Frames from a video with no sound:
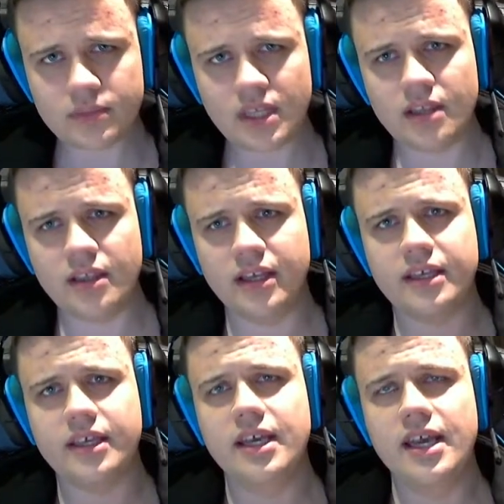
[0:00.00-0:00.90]
Like,
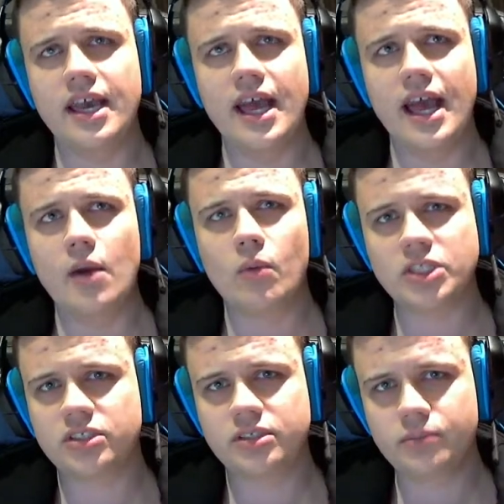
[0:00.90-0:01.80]

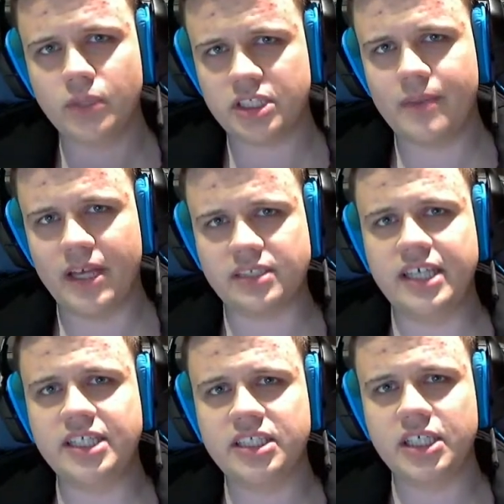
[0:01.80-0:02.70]
what's the best? A
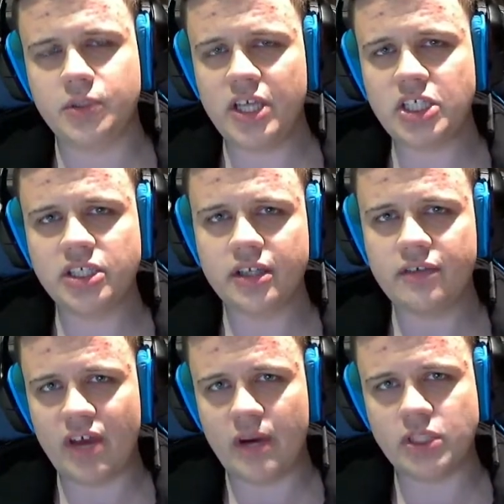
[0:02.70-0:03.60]
situationally
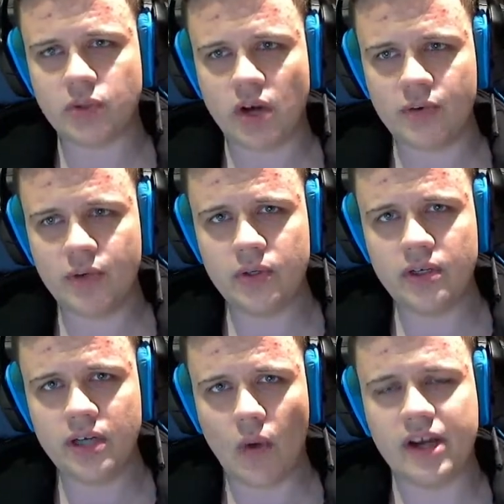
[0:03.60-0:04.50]
very strong rune
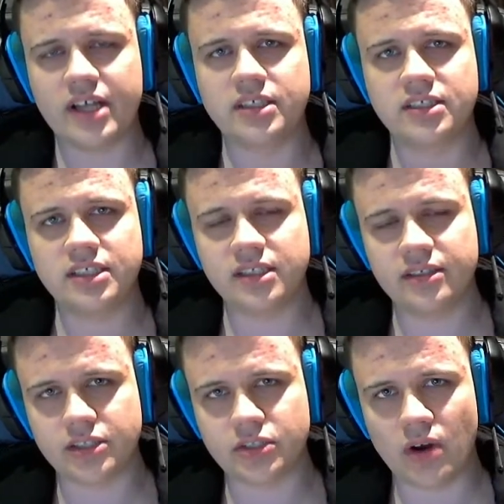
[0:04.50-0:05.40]
or a consistently
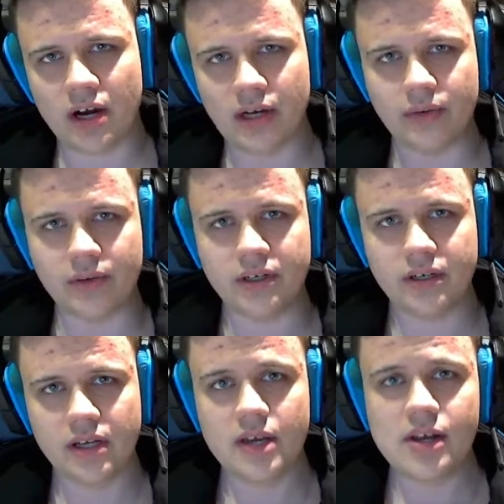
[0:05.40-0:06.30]
strong rune?
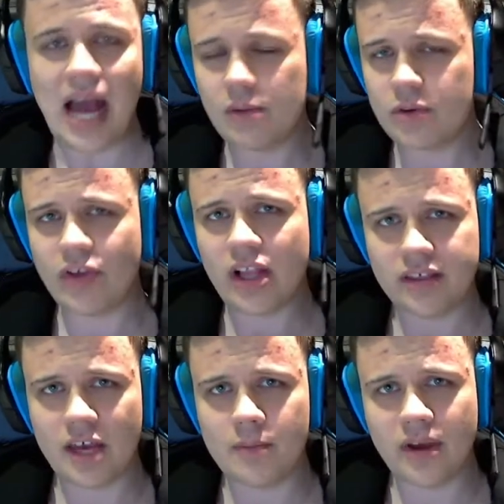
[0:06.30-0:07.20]
I would value
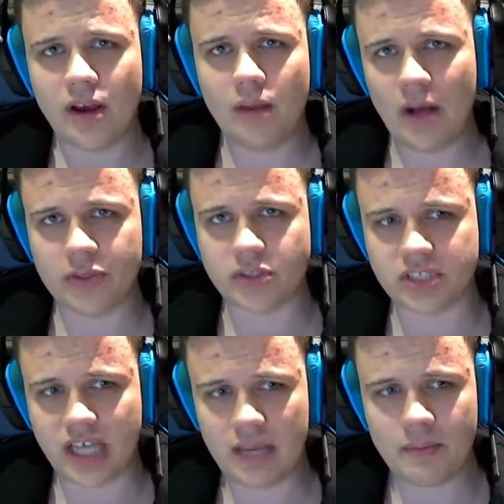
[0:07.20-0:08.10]
them about the
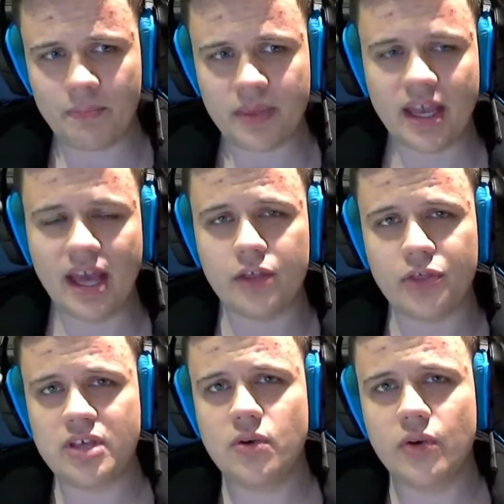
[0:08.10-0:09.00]
same, and I
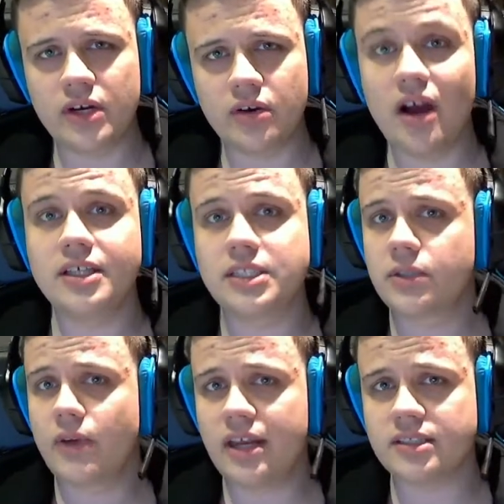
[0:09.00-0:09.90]
think Coup De Grace is a
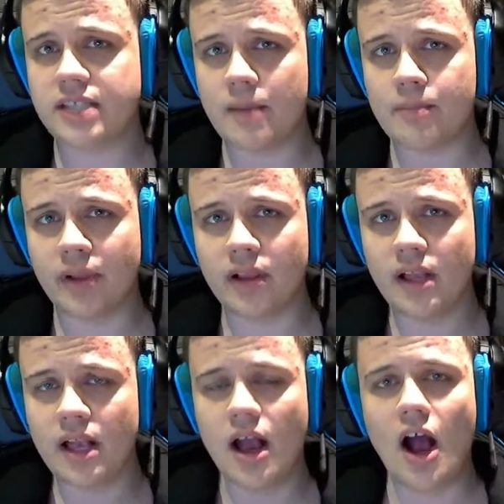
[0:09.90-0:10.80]
great example
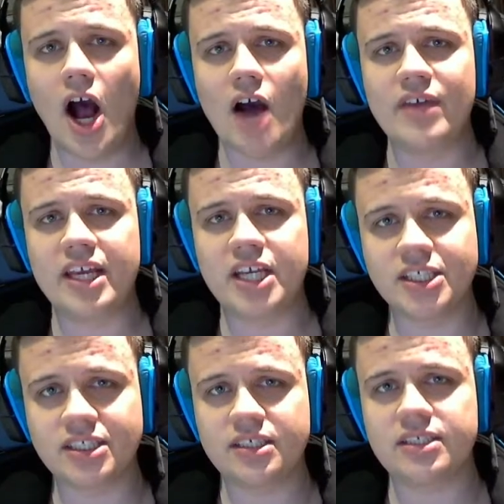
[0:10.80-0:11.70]
of a
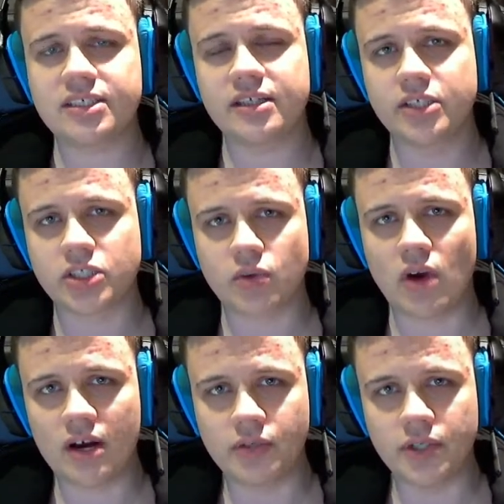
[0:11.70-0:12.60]
consistently
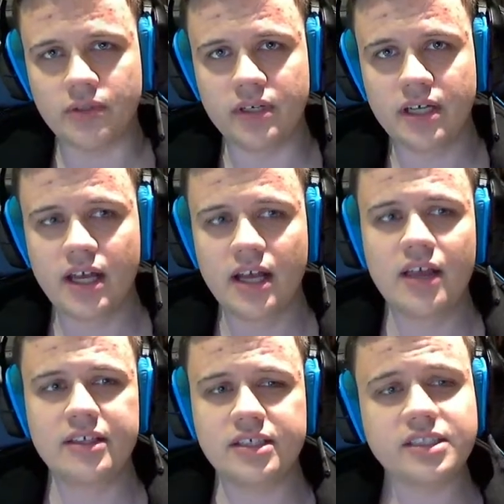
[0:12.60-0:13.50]
strong rune.
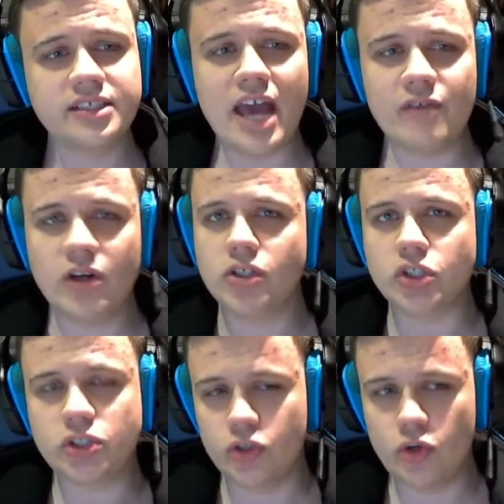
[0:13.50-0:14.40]
This is never
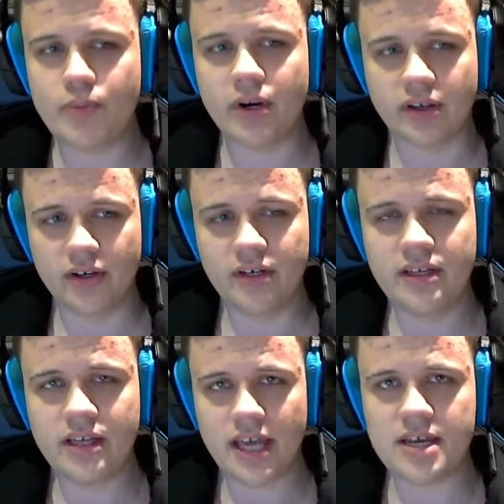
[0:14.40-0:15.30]
super good
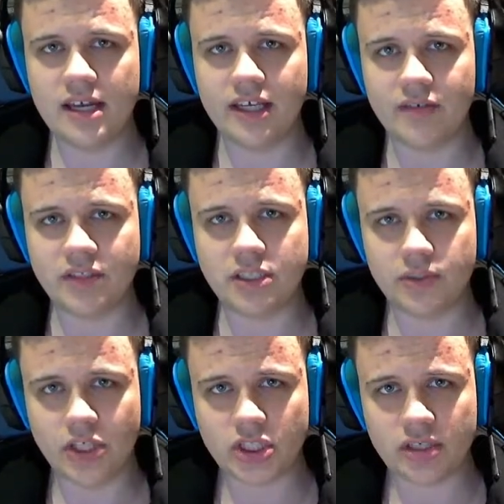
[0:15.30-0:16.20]
in any given
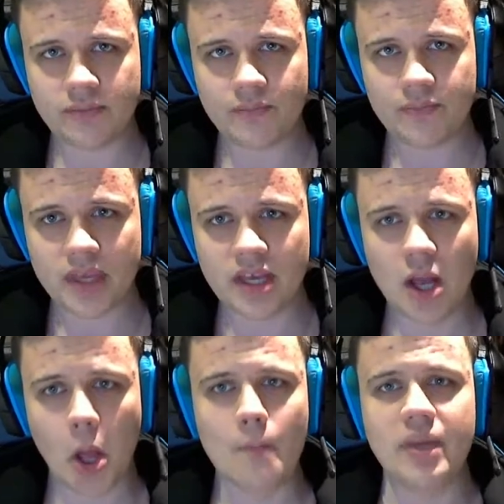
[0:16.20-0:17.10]
situation,
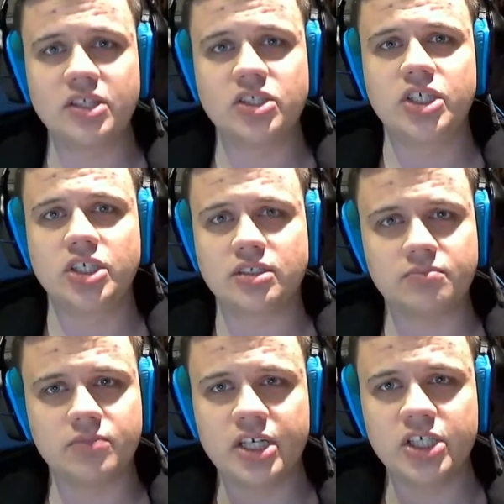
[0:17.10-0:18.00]
but it's just
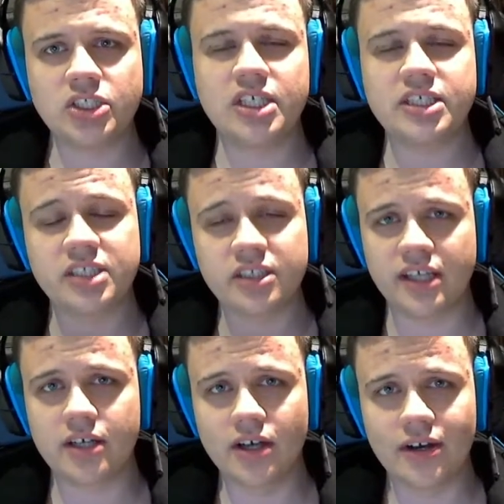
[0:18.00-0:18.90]
consistently
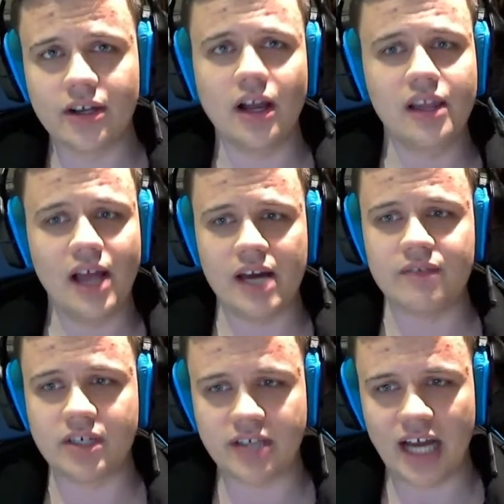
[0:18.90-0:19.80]
good a lot of the
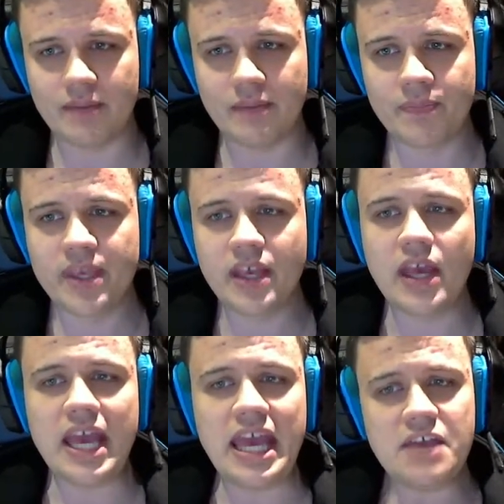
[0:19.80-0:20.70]
time.
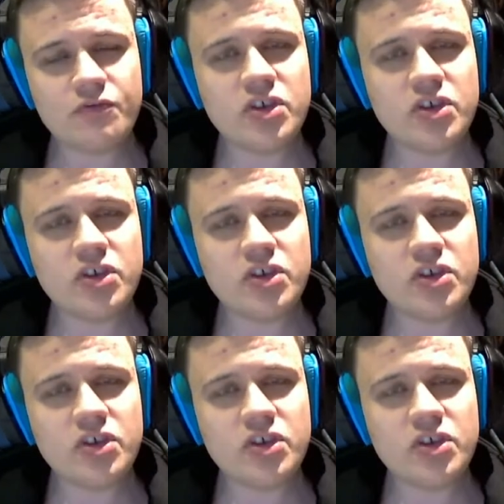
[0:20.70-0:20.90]
If you